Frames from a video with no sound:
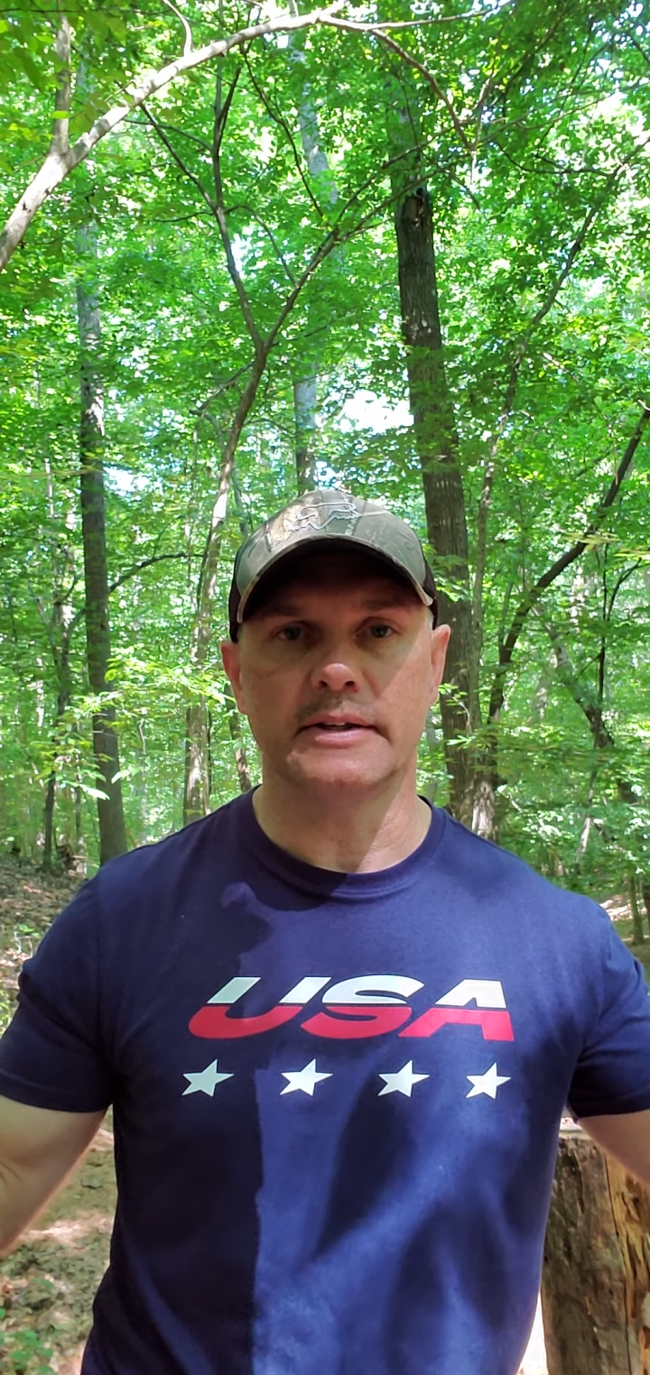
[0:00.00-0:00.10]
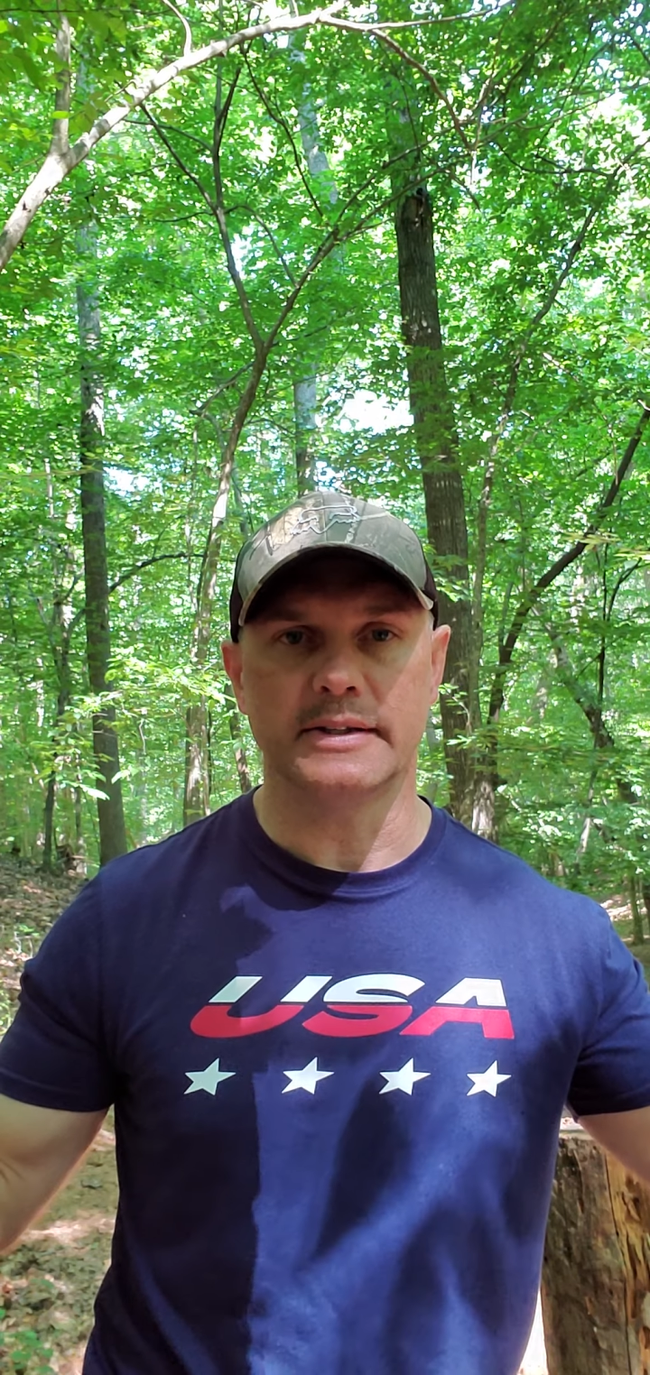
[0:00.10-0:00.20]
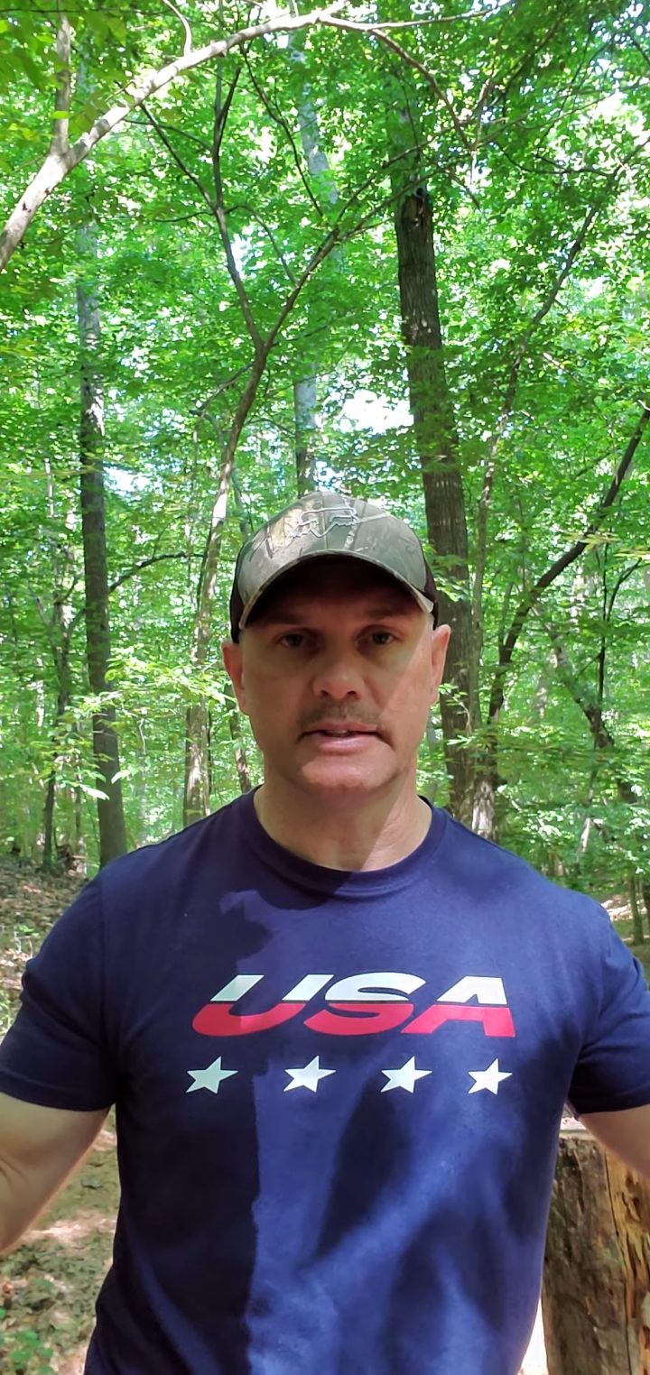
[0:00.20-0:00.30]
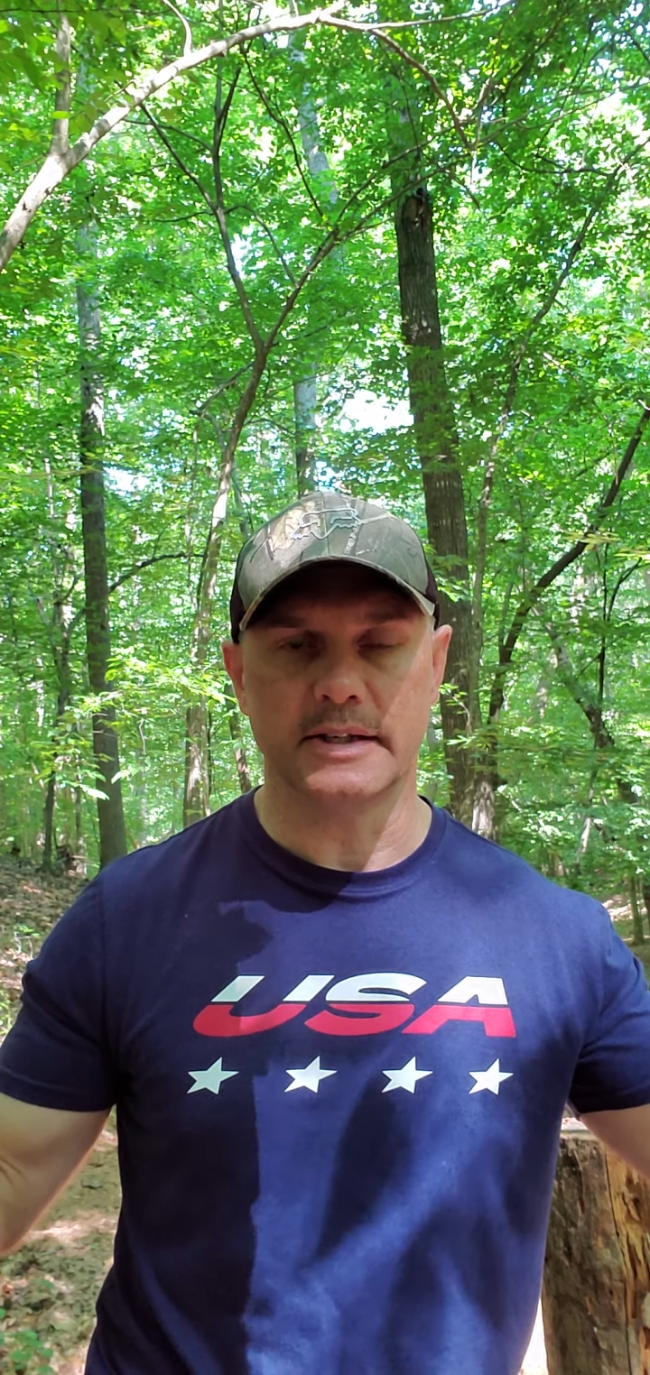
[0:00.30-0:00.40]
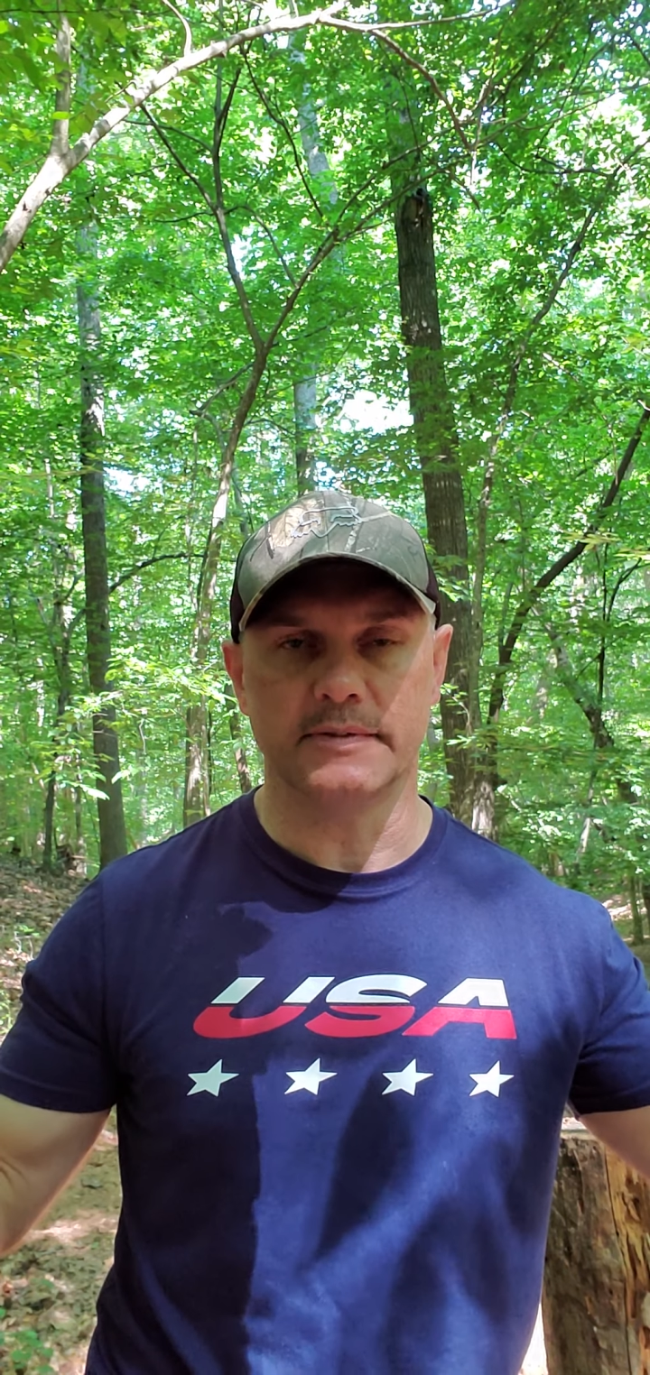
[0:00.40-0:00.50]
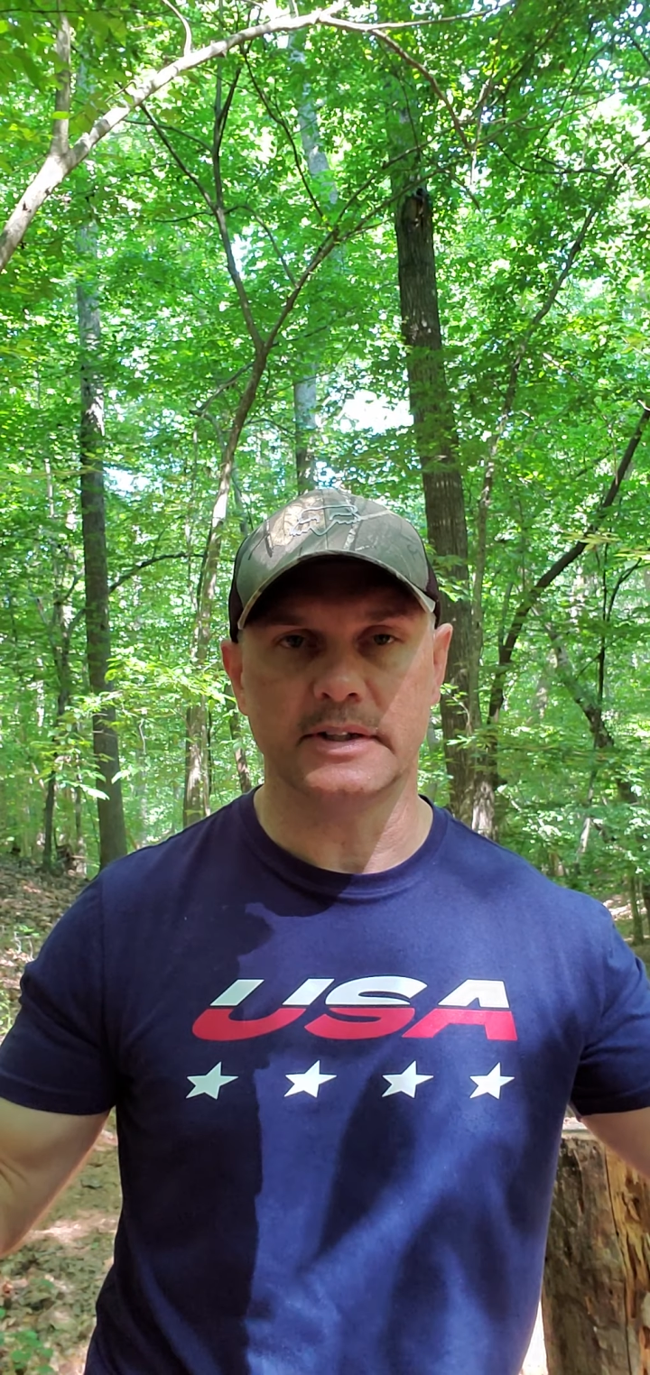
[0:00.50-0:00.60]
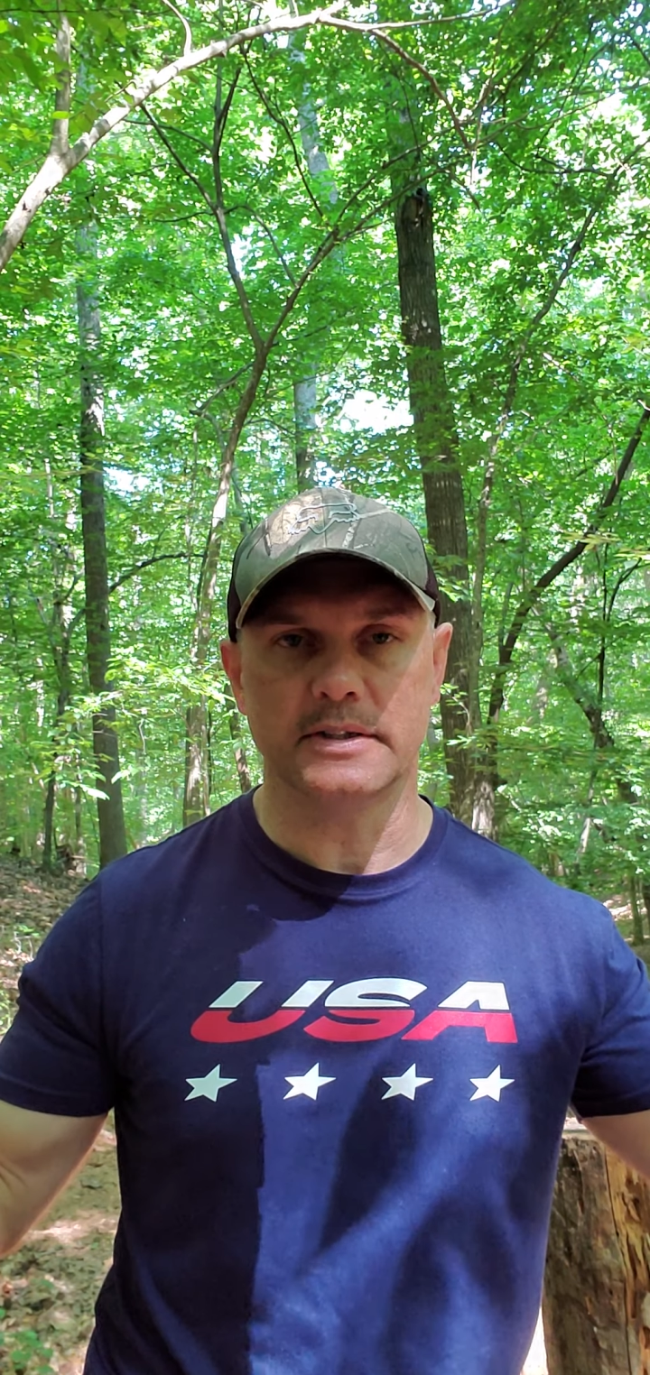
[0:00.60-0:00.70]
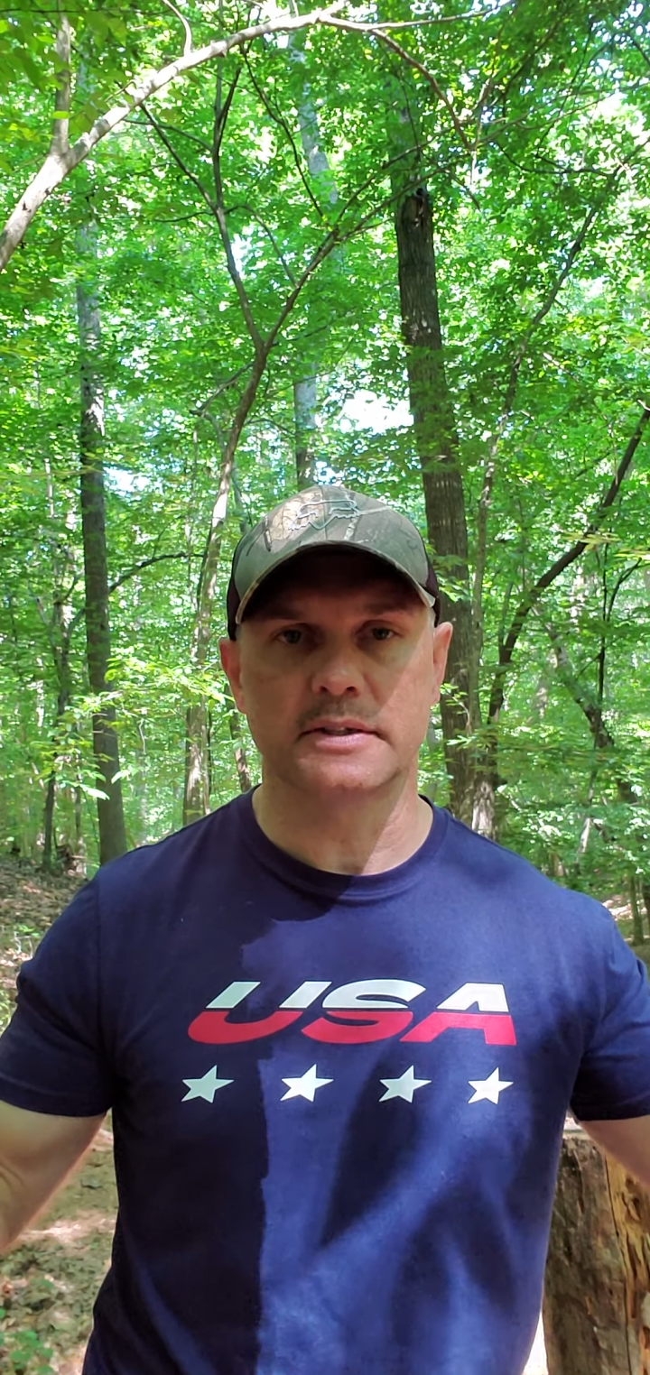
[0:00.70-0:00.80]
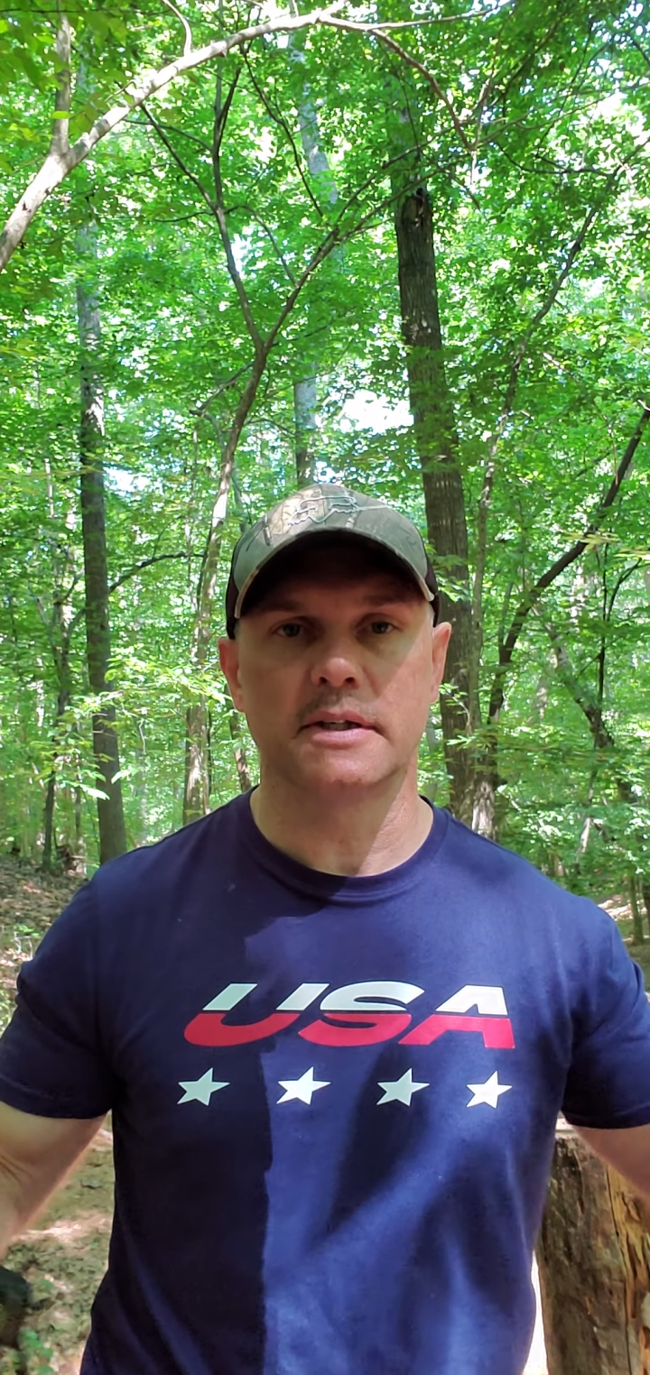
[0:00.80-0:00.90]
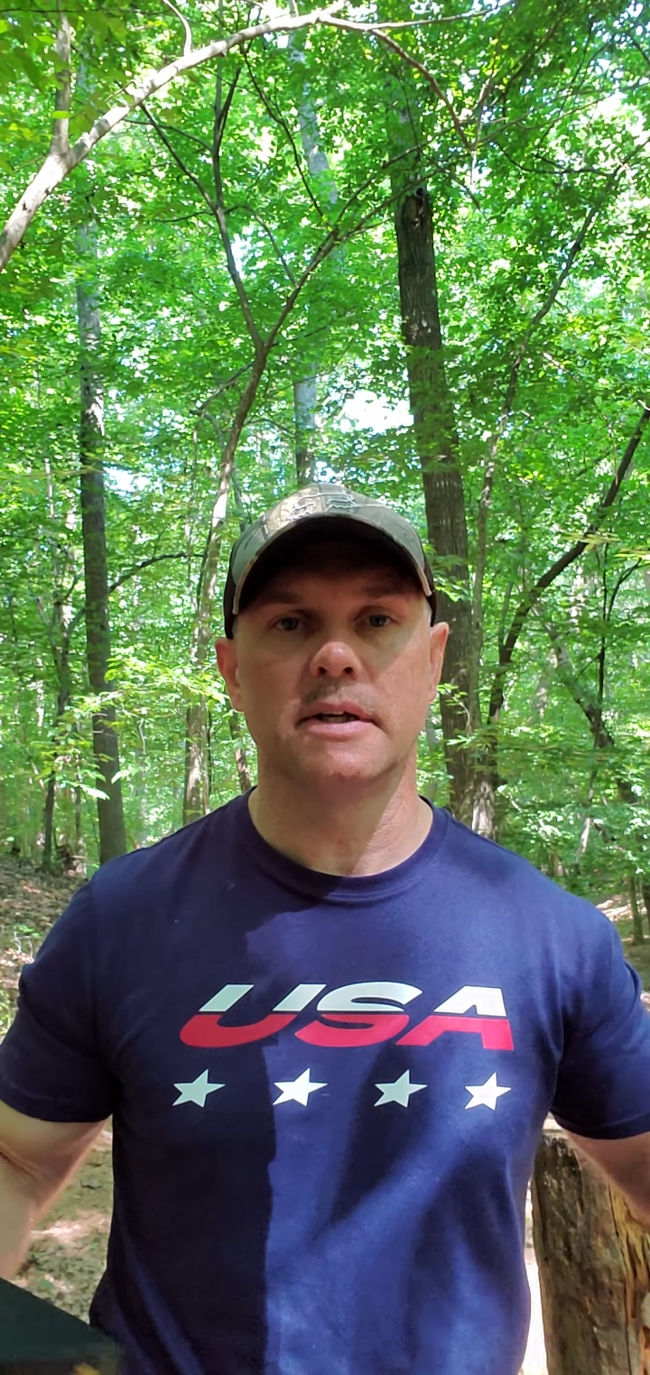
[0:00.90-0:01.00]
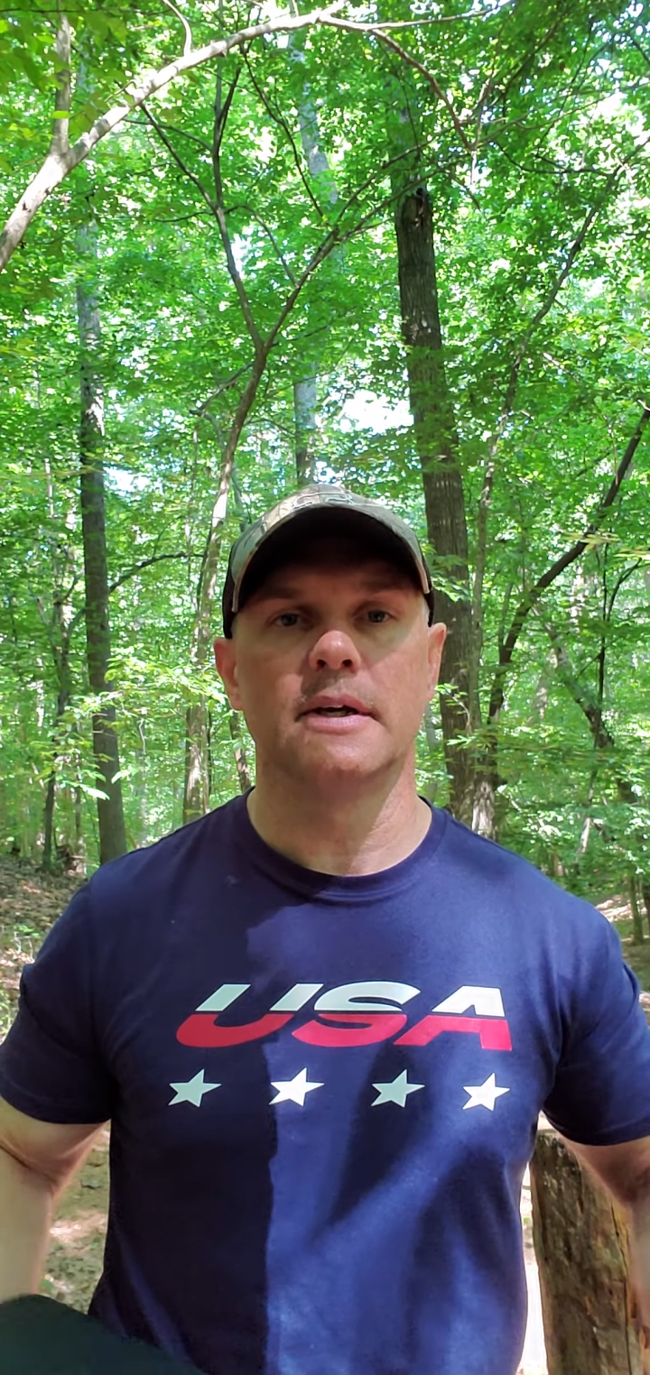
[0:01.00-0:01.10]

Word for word: he has given us,